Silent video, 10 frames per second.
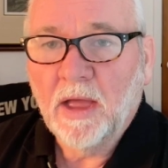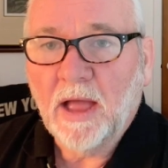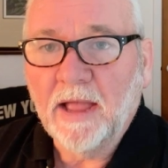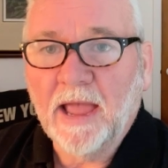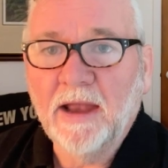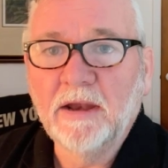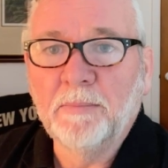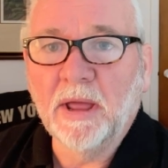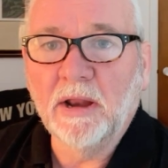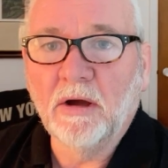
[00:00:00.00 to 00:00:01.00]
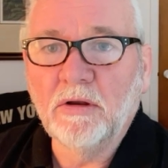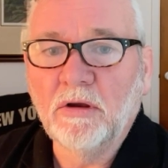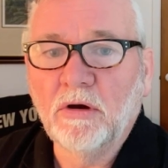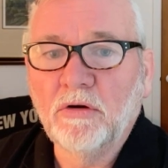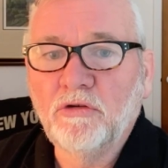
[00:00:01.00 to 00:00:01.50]
Again, depending on
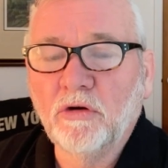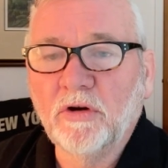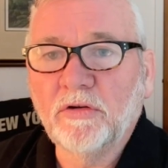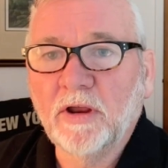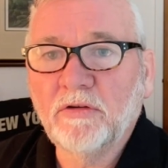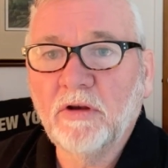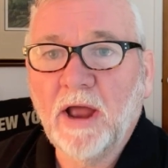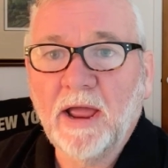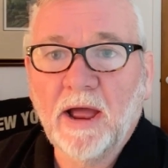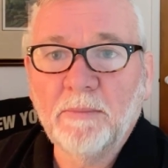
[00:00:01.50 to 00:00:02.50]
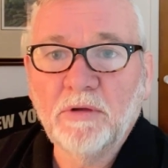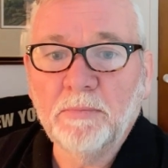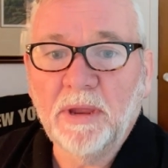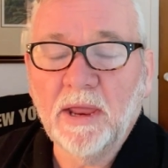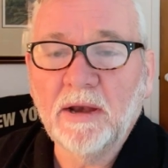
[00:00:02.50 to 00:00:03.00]
your jurisdiction, I happen to
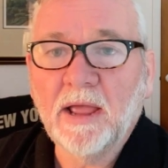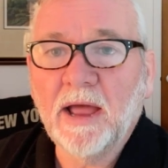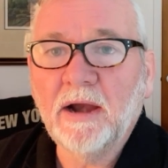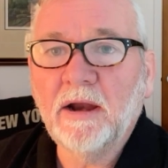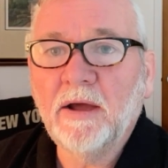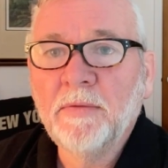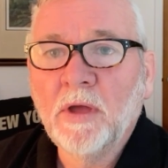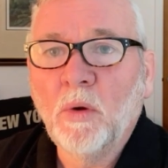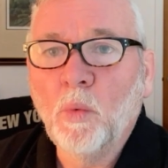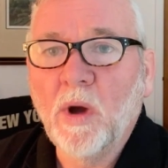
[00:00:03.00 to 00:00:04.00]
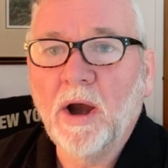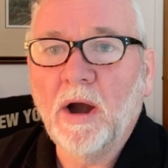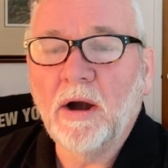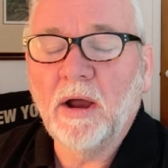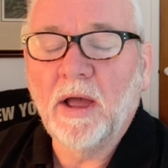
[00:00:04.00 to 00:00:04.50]
be in Canada,
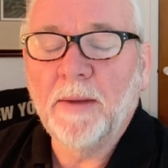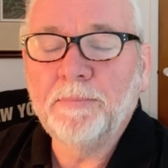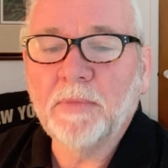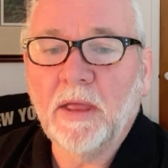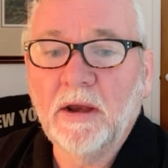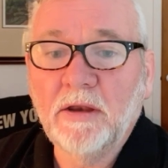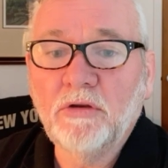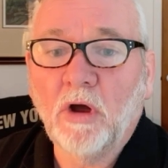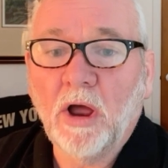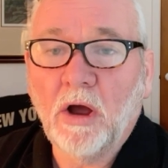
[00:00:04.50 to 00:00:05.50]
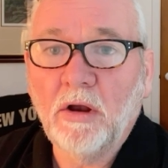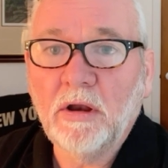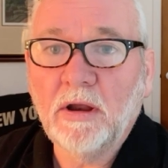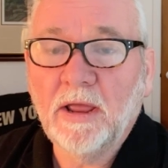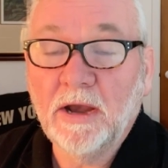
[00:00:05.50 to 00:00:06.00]
where and
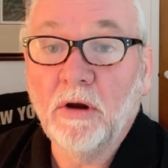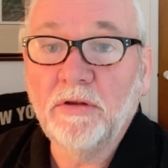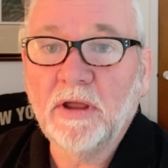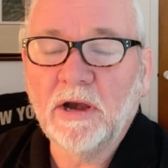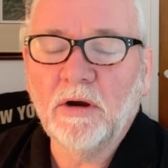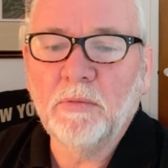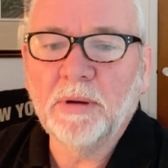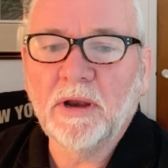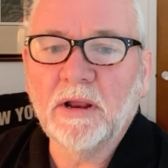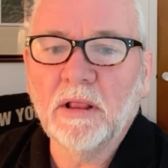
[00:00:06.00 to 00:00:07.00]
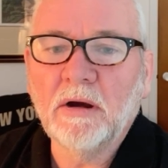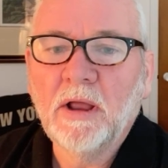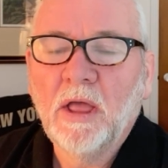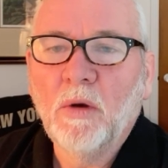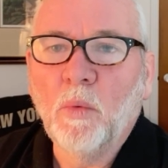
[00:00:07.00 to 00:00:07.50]
in Ontario in particular,
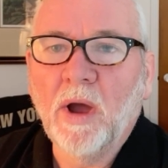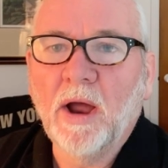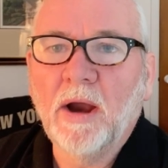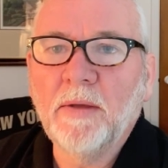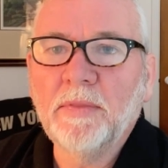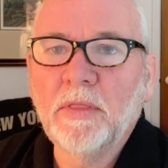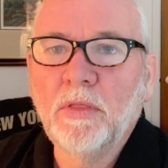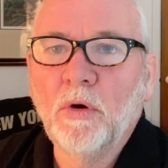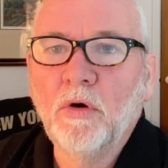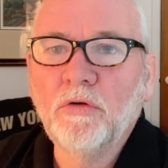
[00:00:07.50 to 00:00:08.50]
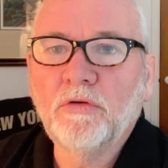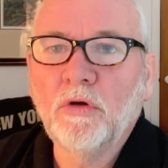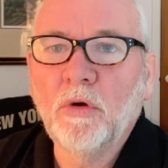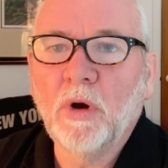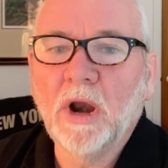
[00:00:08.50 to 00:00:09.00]
where those who are